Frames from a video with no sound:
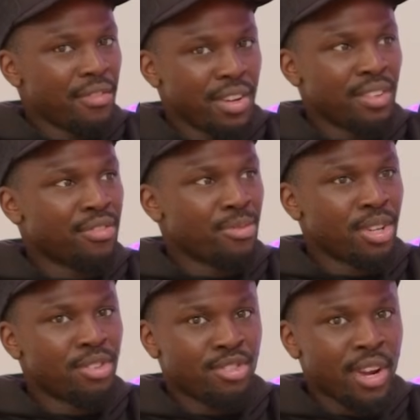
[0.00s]
If anything,
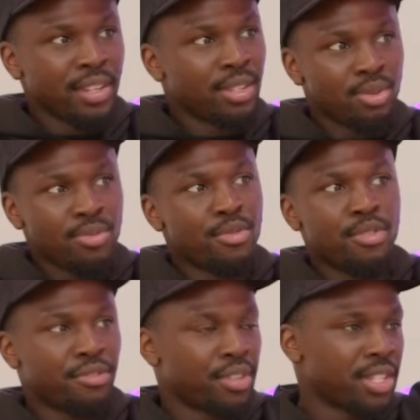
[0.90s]
we're trying to do
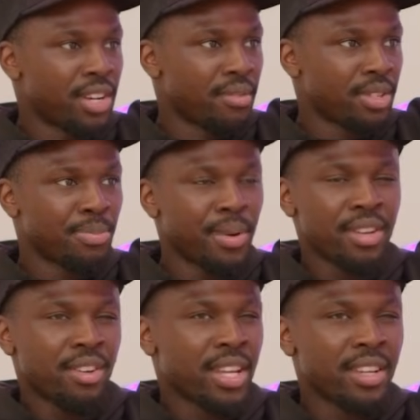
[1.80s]
more for each other. But
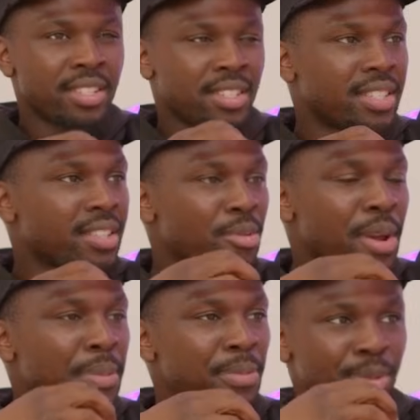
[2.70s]
it doesn't. The way
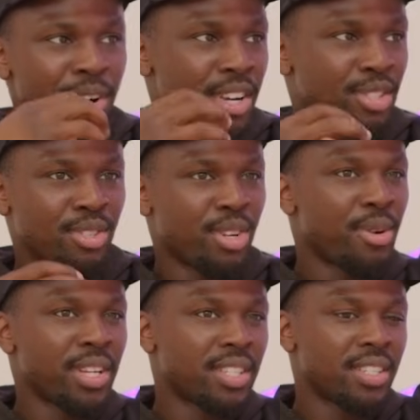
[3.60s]
people ask you the
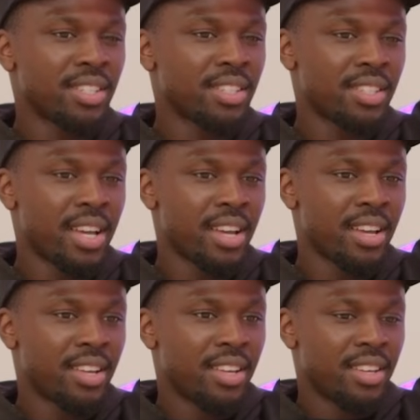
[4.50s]
question is like,
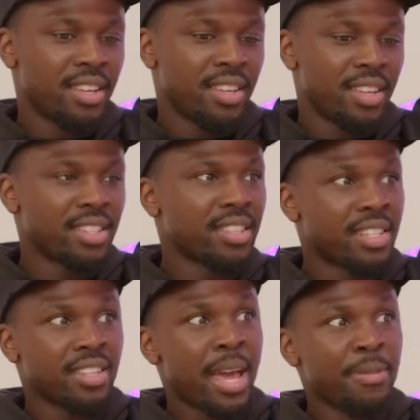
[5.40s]
has
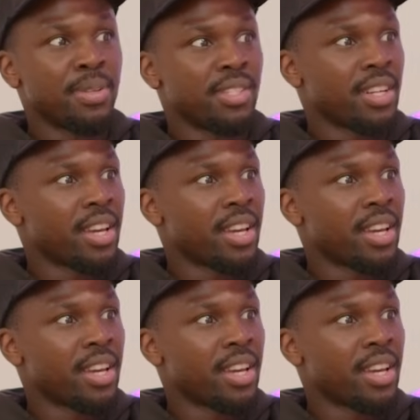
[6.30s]
it happened yet?